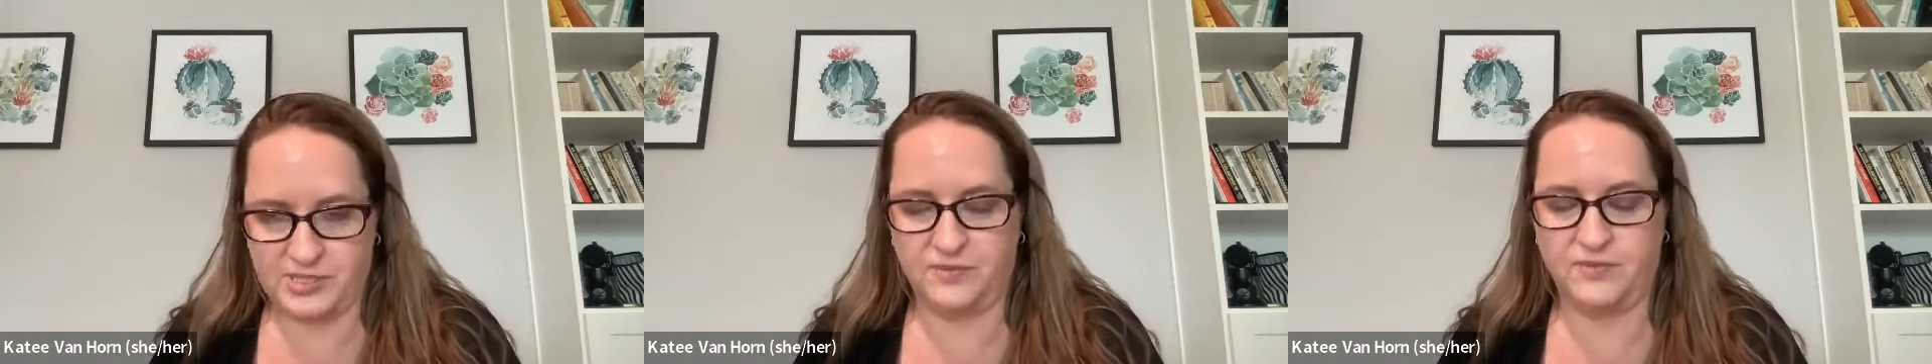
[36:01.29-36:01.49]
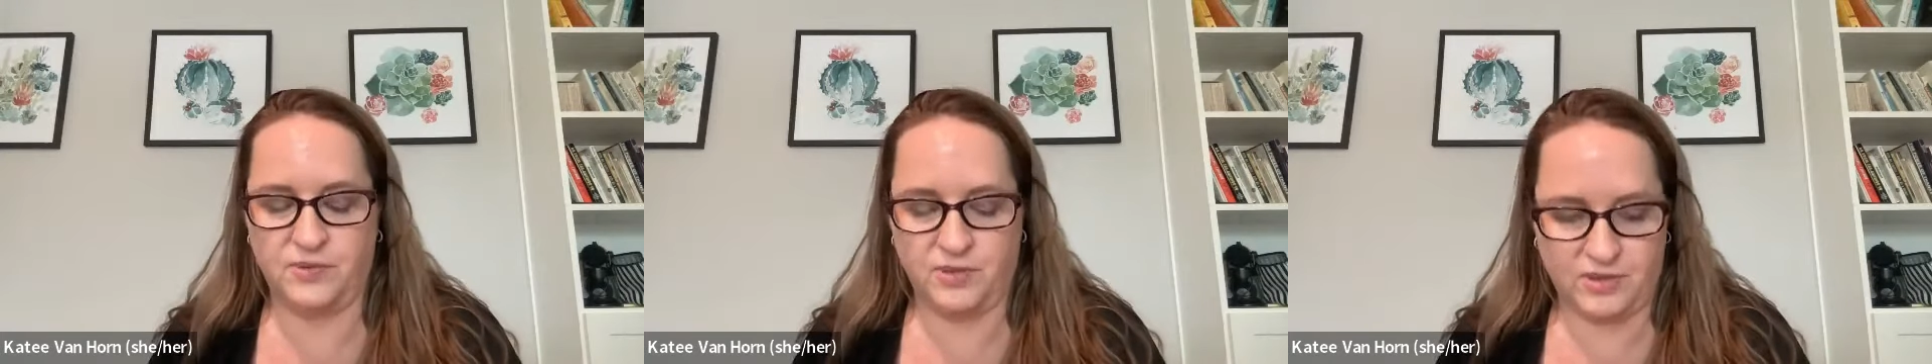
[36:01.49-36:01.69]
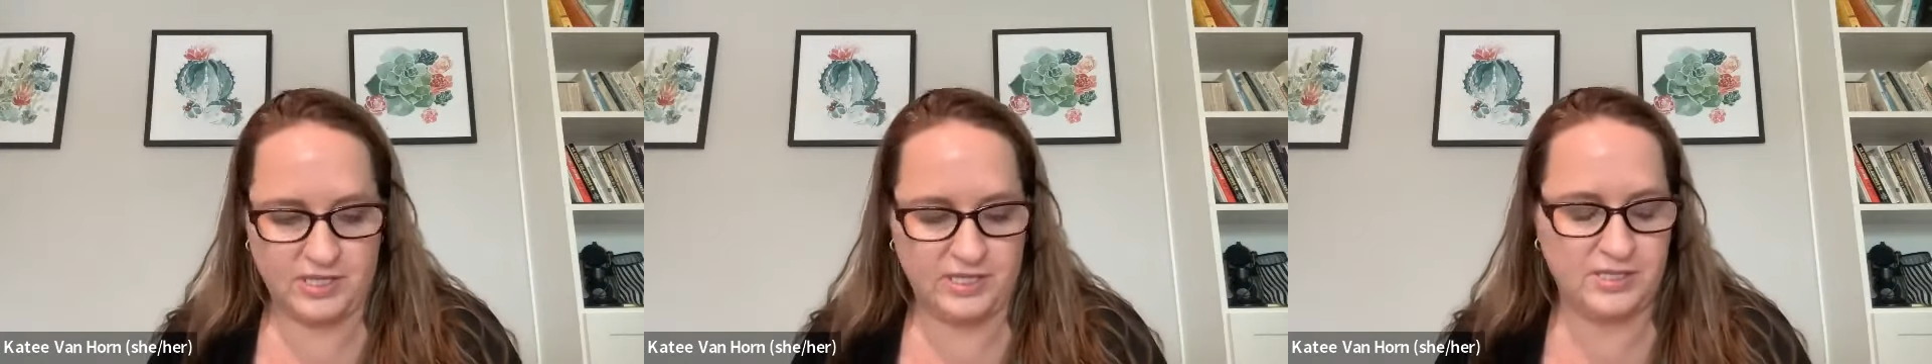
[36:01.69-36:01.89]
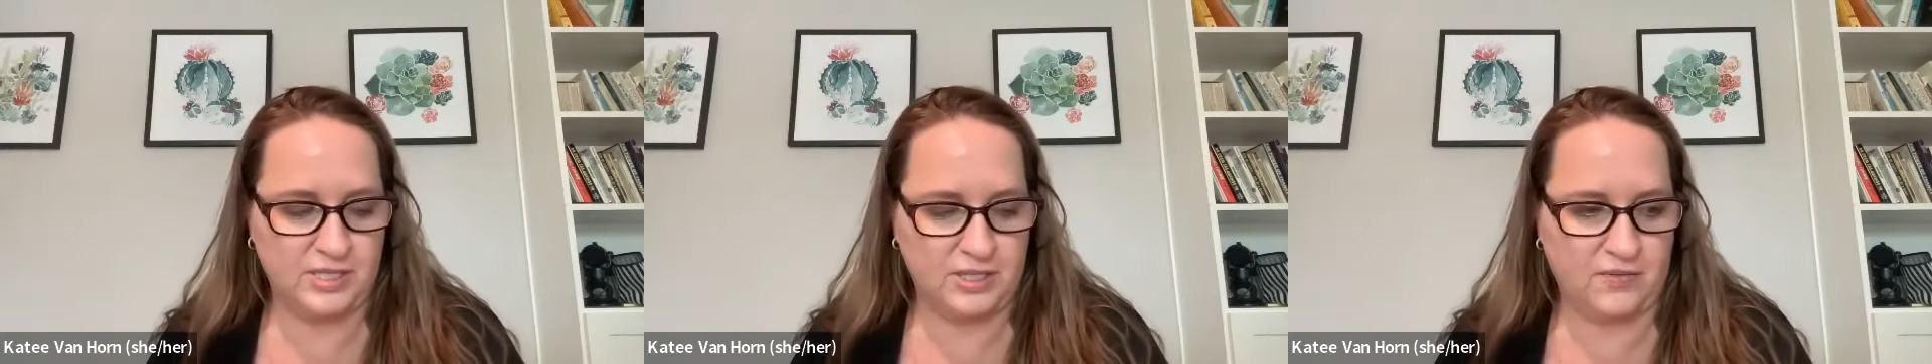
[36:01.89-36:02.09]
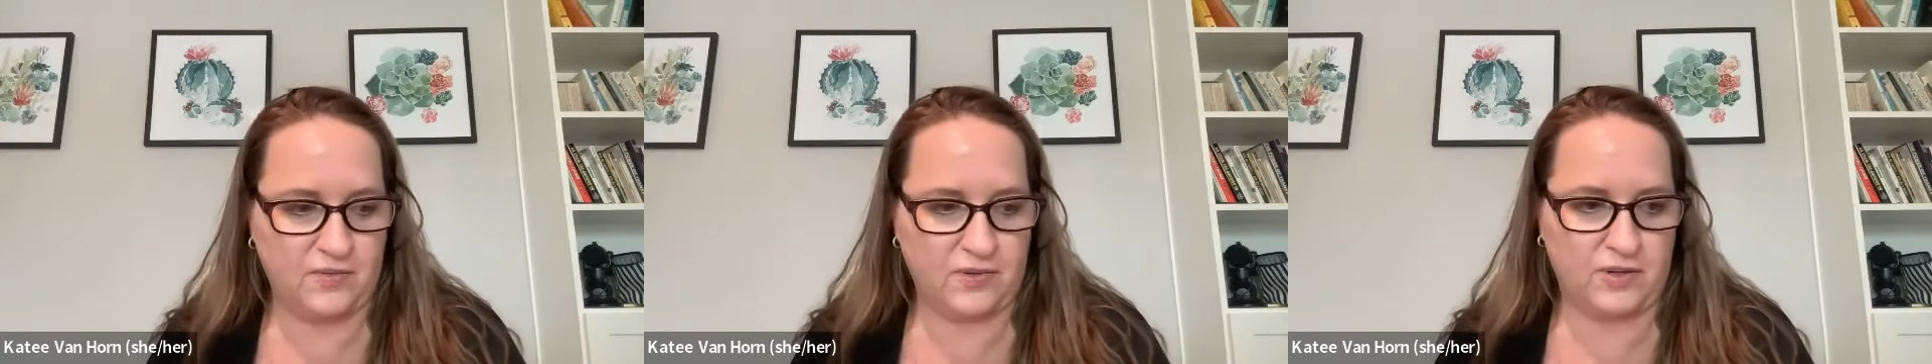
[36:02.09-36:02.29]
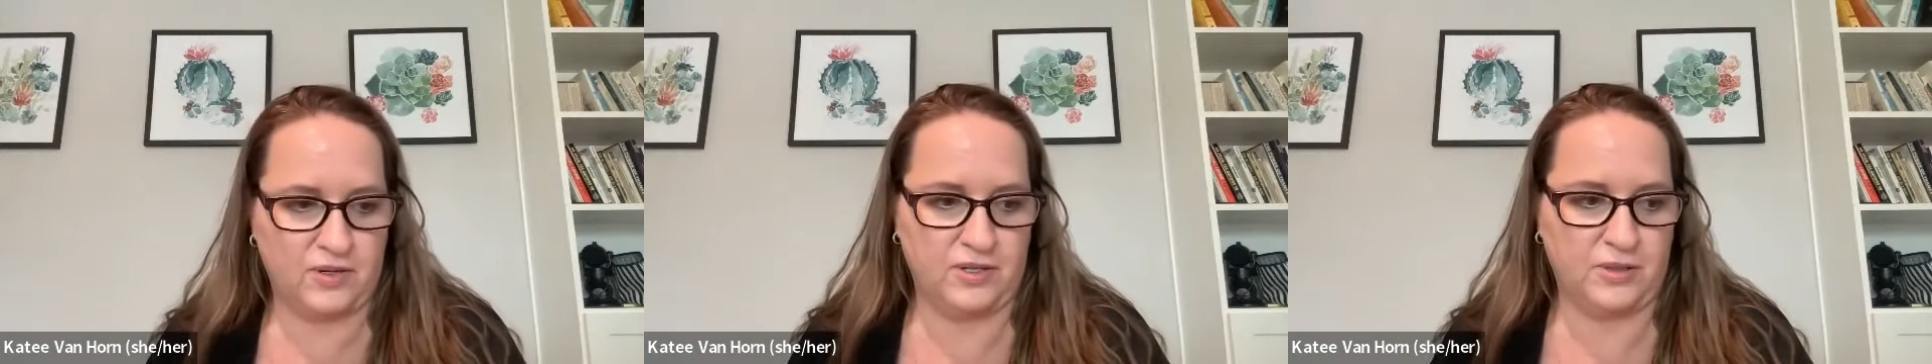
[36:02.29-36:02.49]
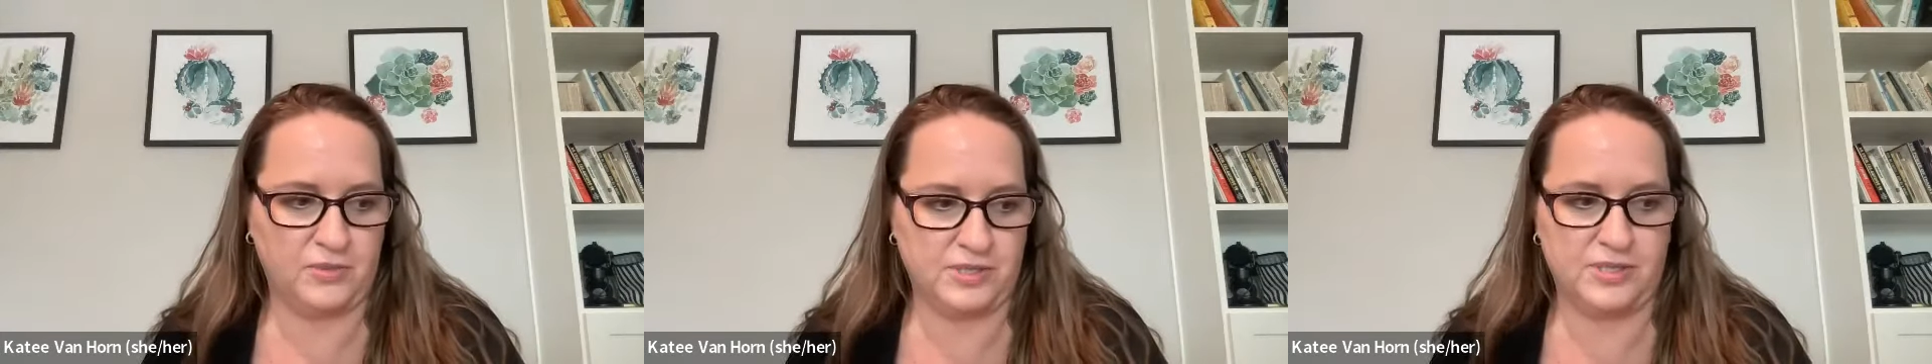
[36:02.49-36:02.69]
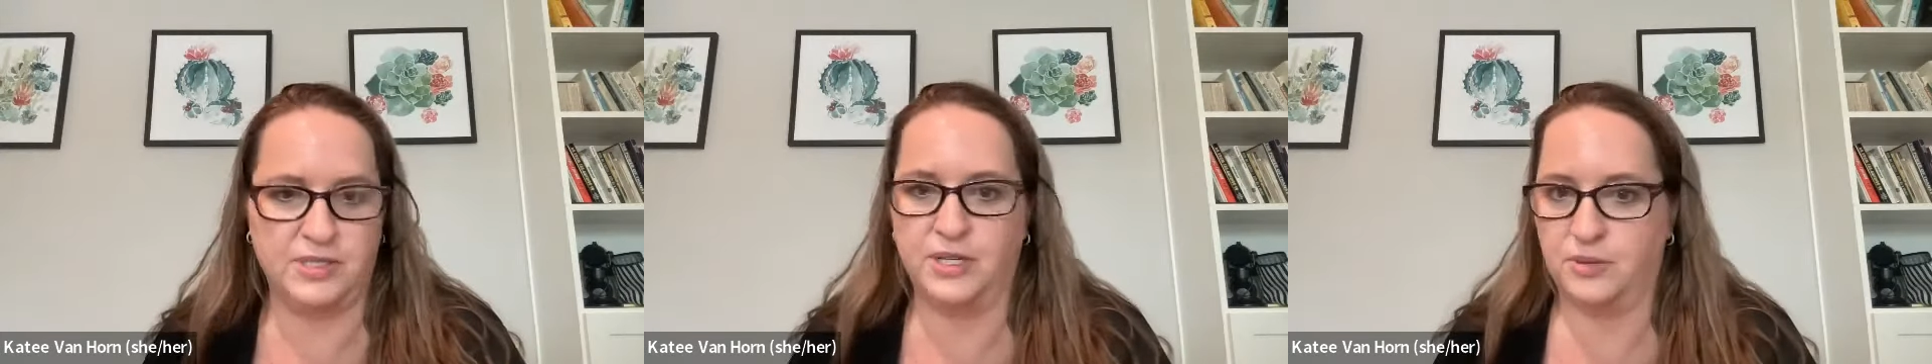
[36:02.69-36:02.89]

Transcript: And for this, you know, for her, it was,